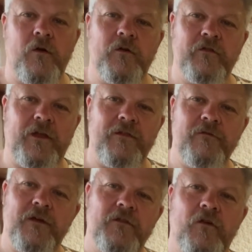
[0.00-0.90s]
I'm going to sand the
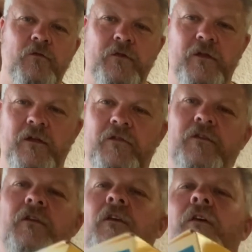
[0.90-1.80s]
face off with this,
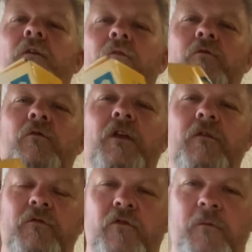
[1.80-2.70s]
which was
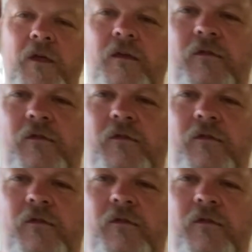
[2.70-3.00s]
given to me